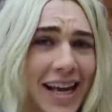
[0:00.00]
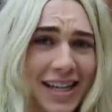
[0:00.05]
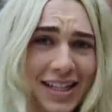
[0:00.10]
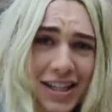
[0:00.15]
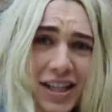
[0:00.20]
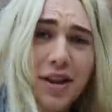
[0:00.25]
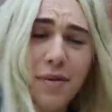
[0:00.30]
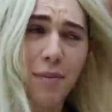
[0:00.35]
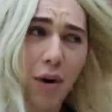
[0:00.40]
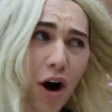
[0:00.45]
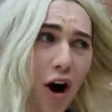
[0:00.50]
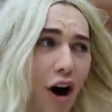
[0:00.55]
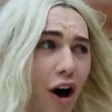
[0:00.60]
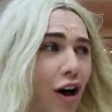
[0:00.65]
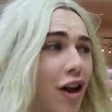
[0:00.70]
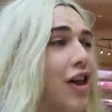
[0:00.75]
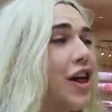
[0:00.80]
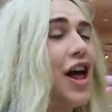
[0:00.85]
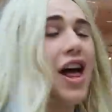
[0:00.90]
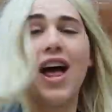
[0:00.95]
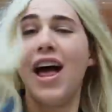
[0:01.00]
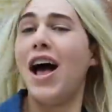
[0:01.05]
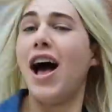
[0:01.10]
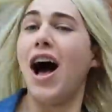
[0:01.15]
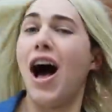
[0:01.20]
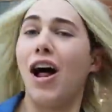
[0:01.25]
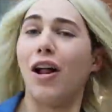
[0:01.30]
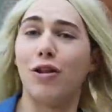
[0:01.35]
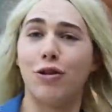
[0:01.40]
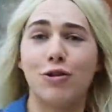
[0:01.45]
it into the mall.
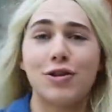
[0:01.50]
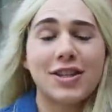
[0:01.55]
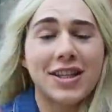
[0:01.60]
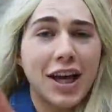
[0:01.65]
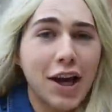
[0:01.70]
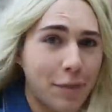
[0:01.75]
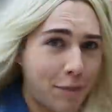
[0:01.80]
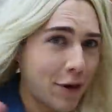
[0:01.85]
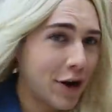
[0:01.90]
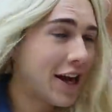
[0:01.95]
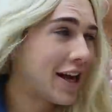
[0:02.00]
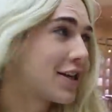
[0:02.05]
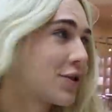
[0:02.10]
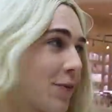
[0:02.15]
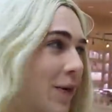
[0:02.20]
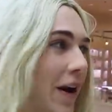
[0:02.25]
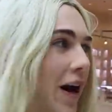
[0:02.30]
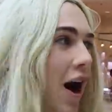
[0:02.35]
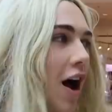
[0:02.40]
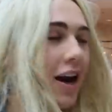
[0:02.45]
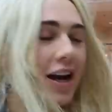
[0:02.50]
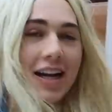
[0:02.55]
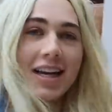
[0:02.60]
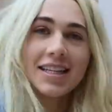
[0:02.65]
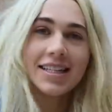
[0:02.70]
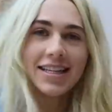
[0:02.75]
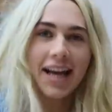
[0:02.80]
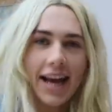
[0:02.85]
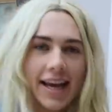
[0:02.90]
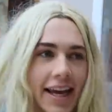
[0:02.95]
Luke's gonna put his wig on in
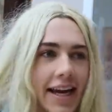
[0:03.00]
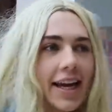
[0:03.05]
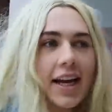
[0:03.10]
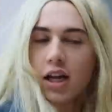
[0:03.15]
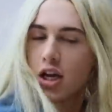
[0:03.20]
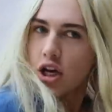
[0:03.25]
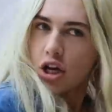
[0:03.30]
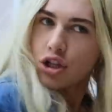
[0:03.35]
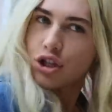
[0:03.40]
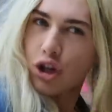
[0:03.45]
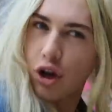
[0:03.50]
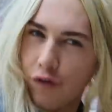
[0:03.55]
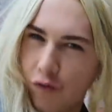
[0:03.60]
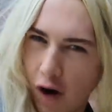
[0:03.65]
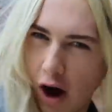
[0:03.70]
a second. So